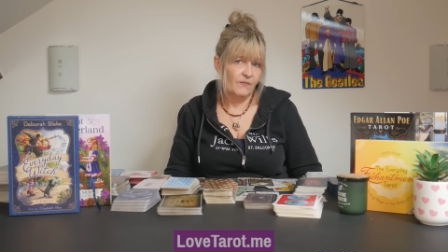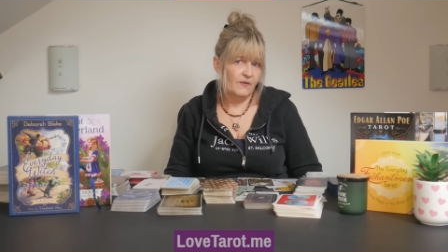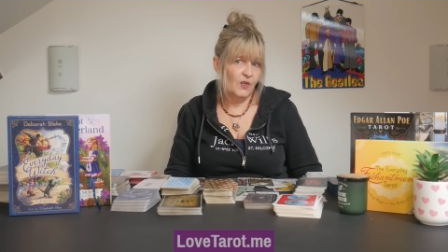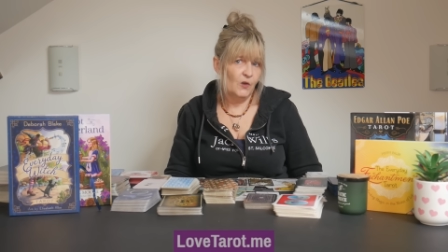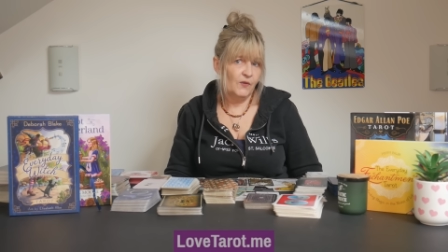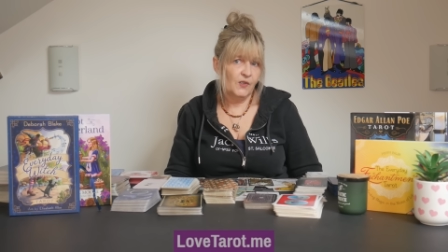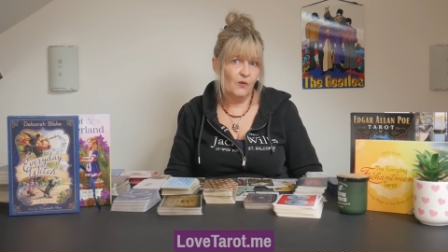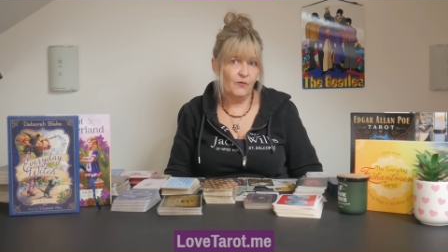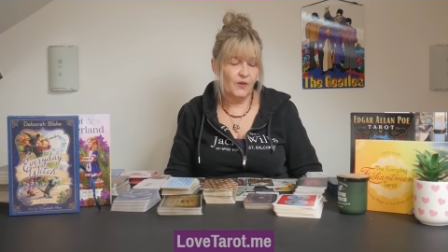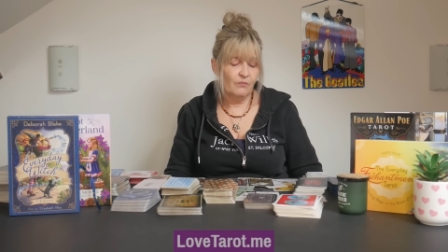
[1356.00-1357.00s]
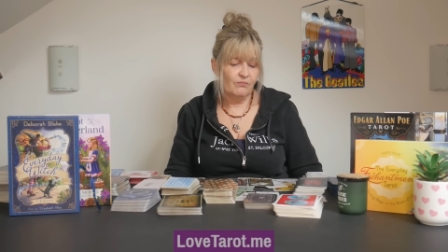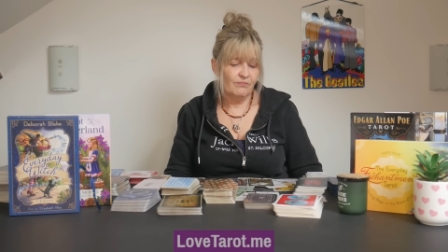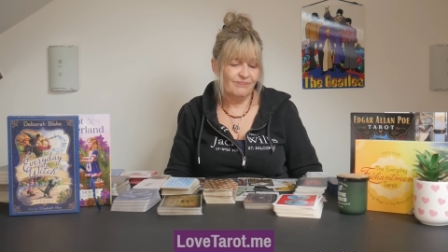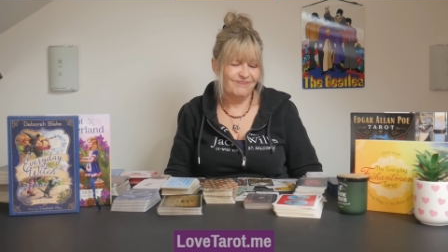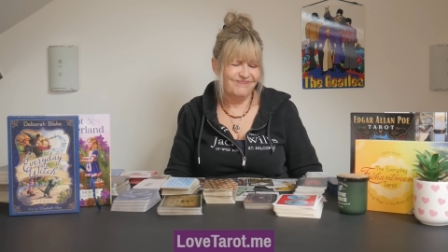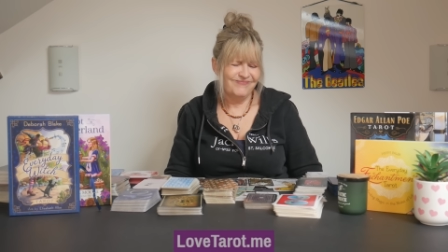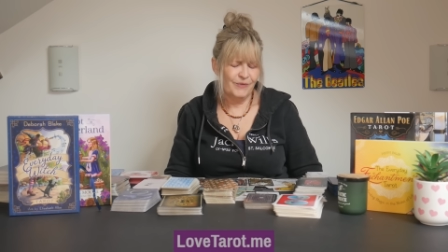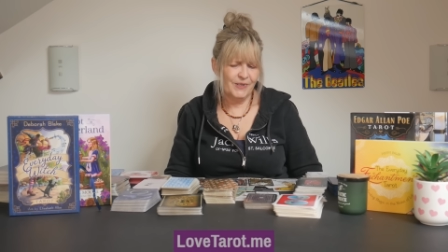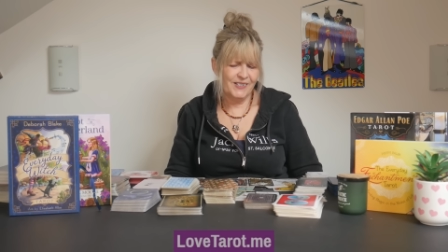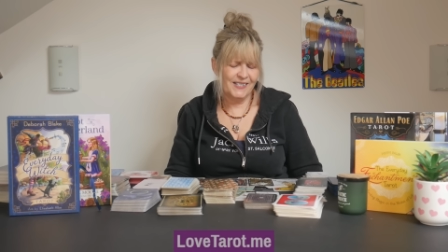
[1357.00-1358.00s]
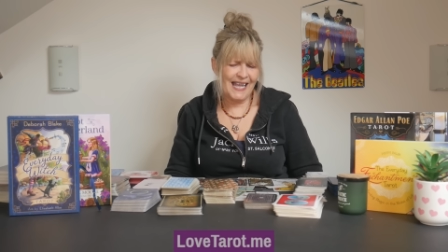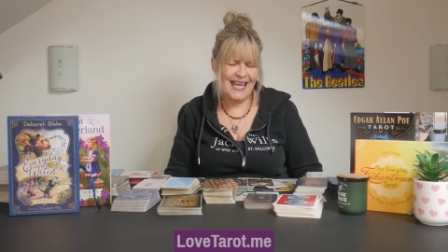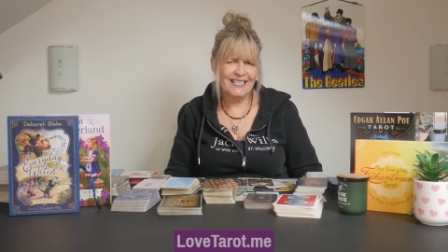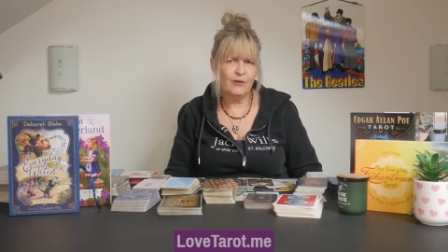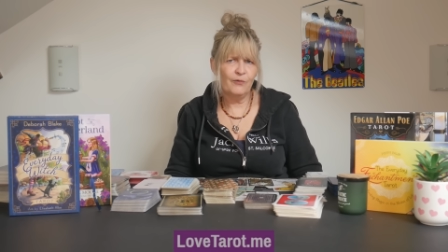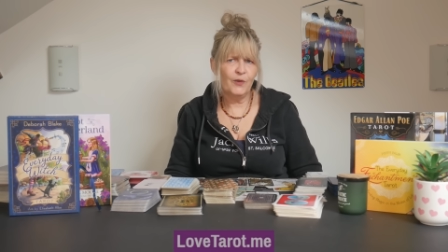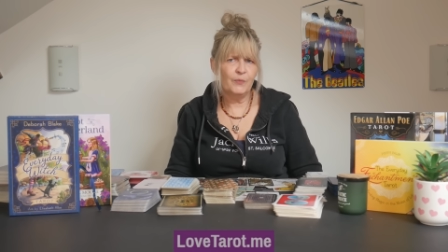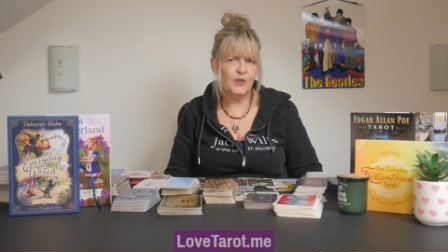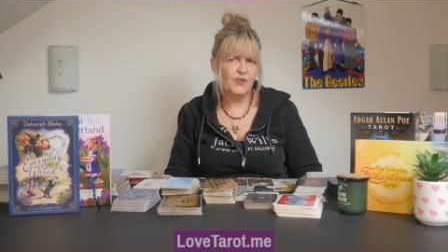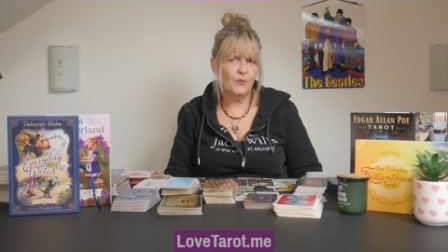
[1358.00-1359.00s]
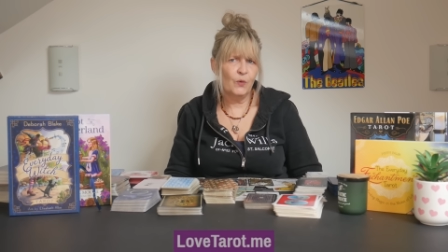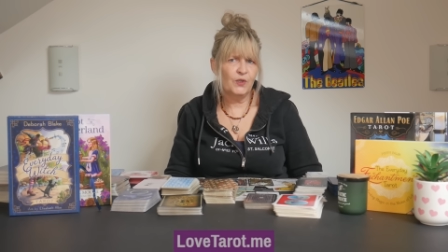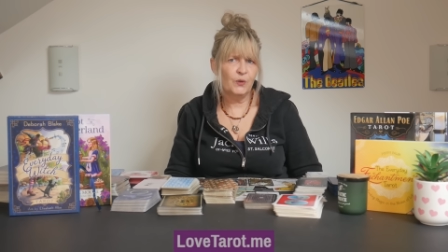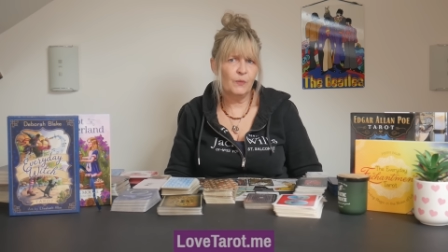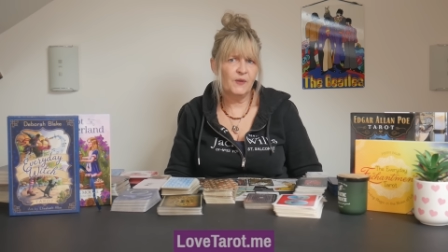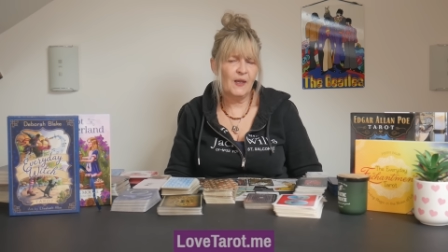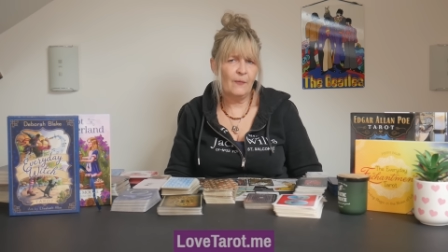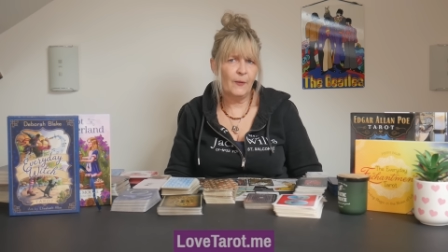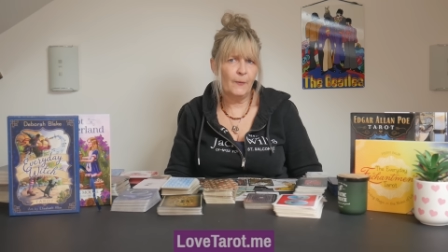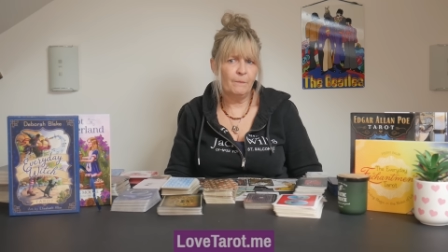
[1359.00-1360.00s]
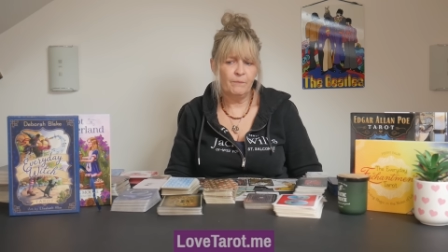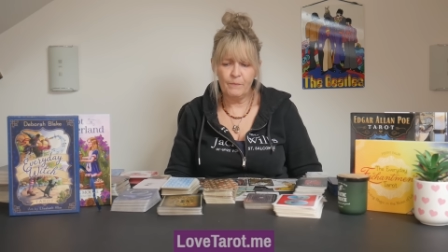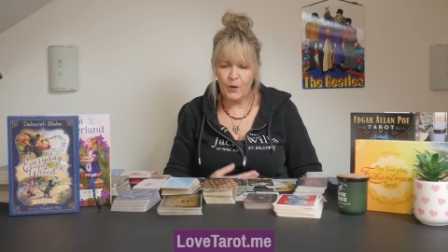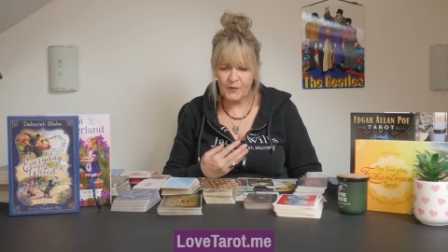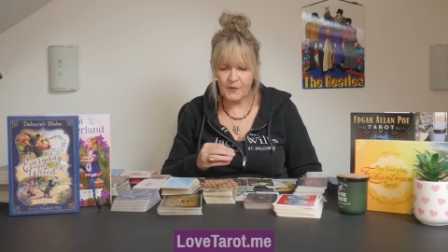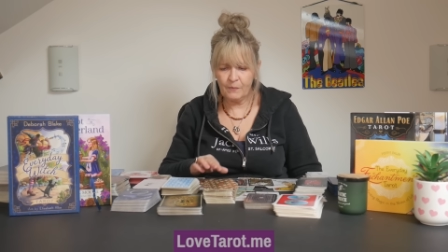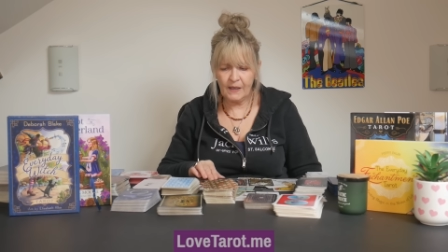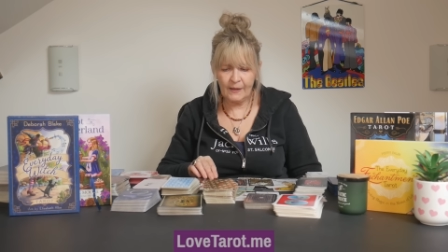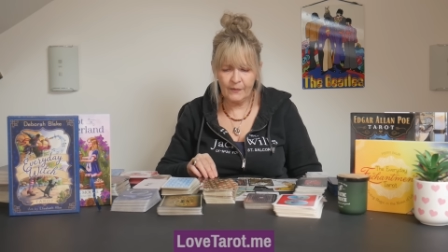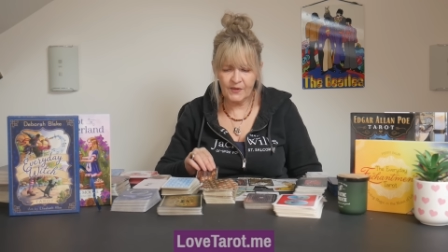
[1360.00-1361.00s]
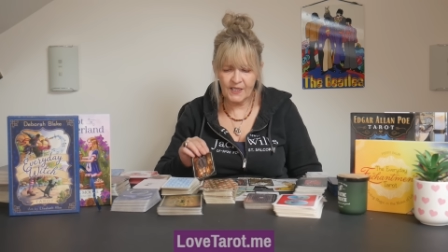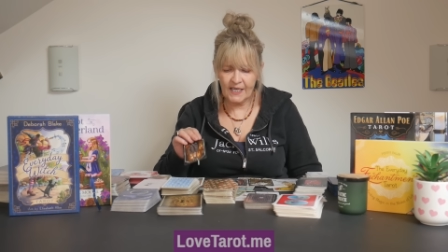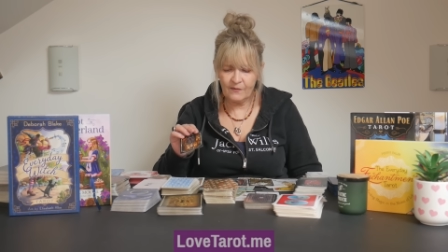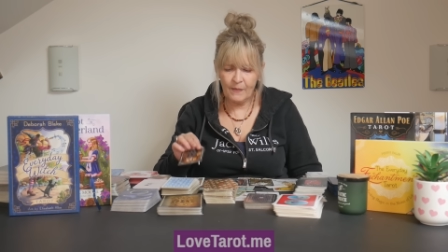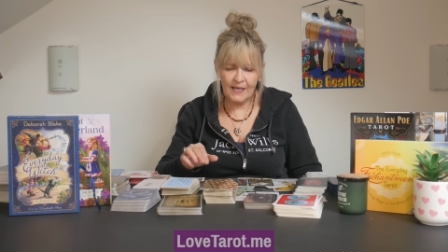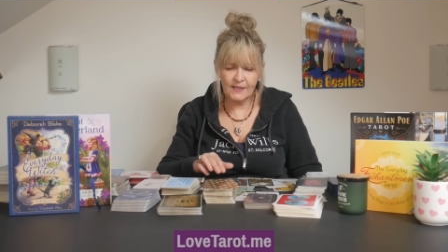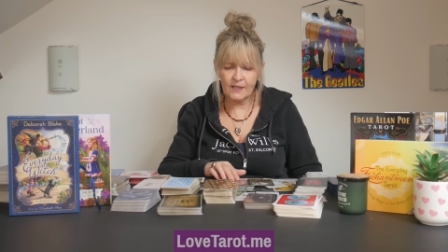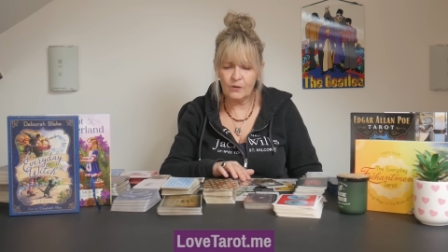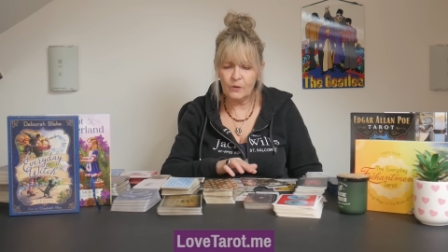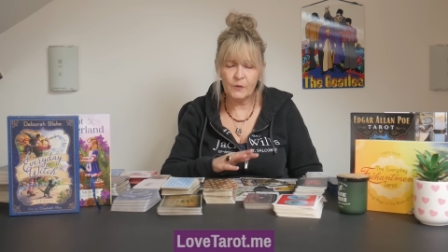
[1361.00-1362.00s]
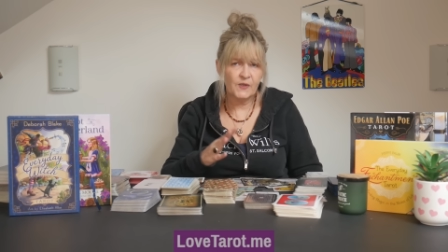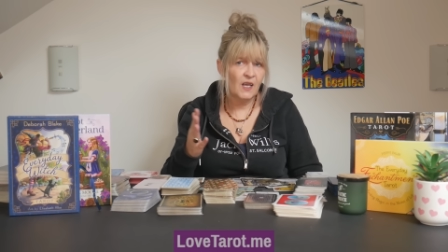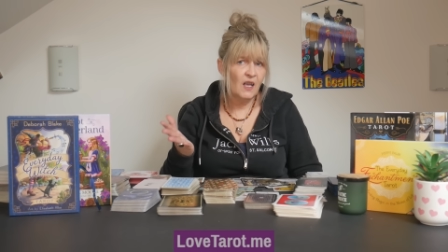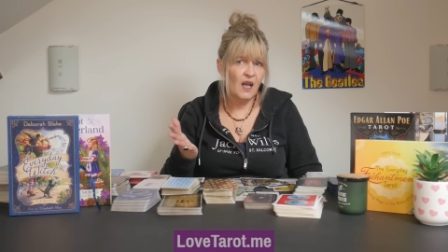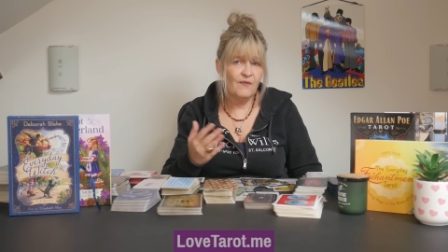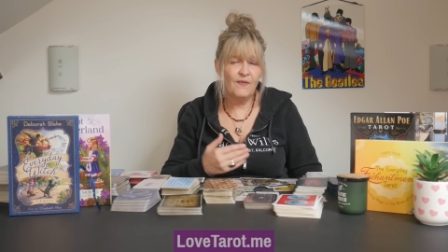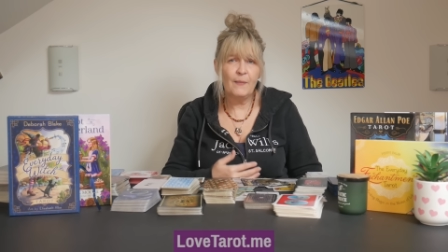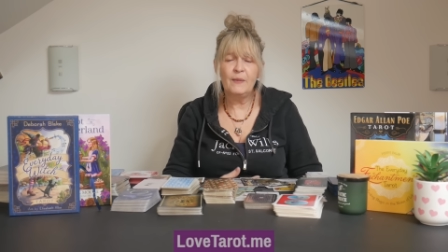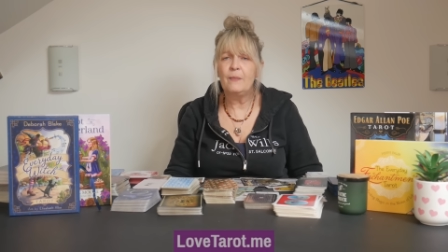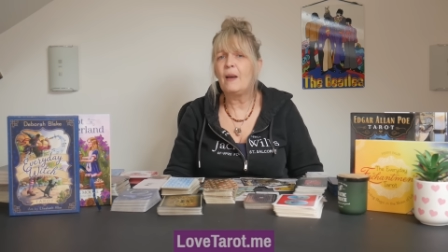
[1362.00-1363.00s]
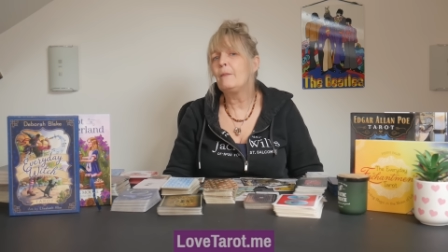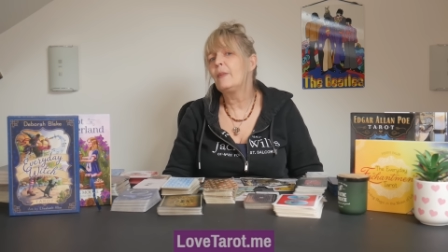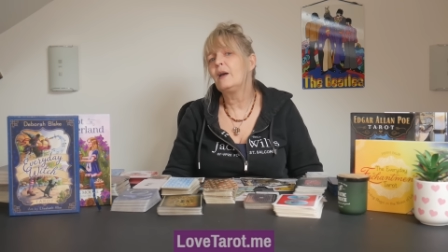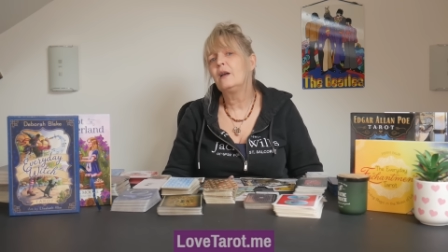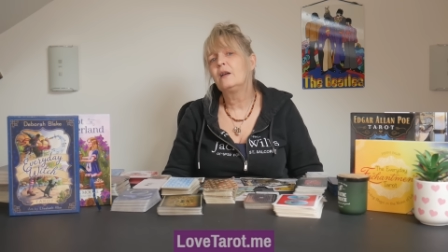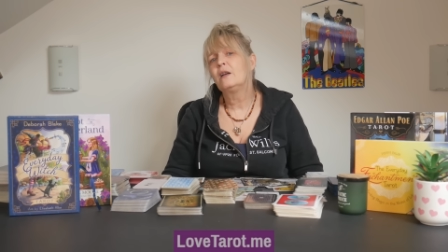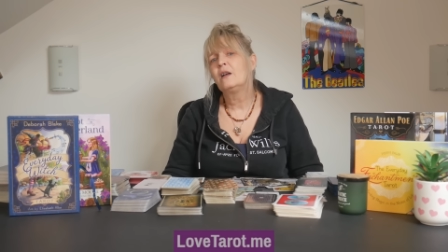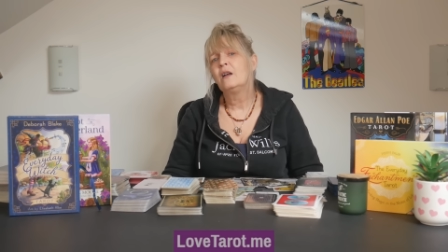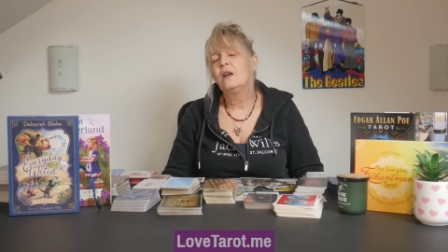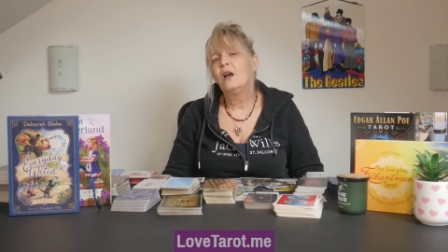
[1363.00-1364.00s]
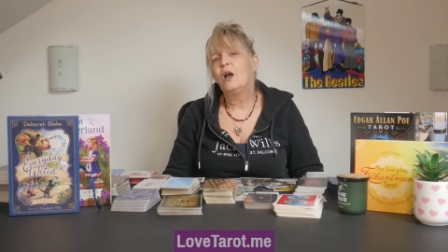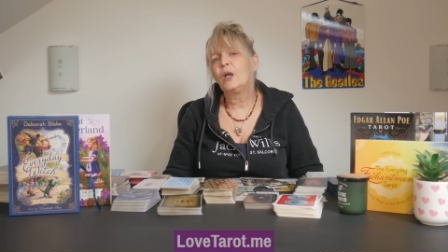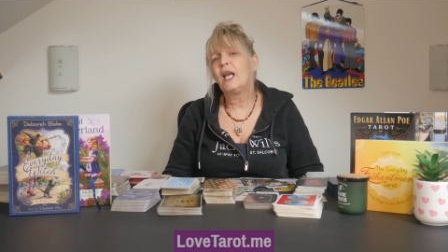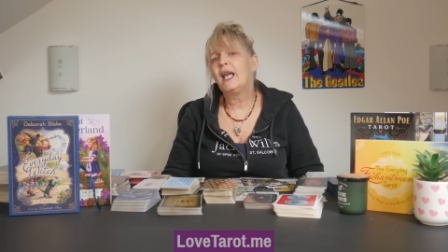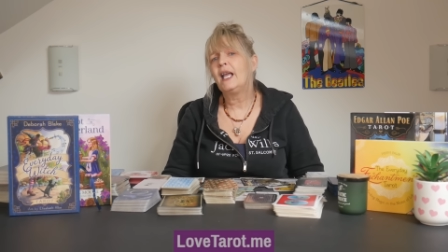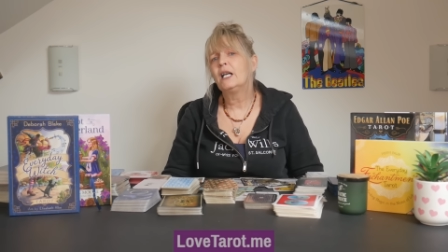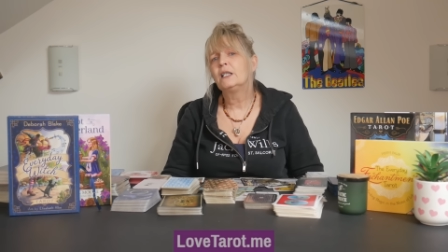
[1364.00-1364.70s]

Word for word: nervous of them. Scared of them, doesn't want to upset them, possibly with the Ten of Pentacles, a family member, okay,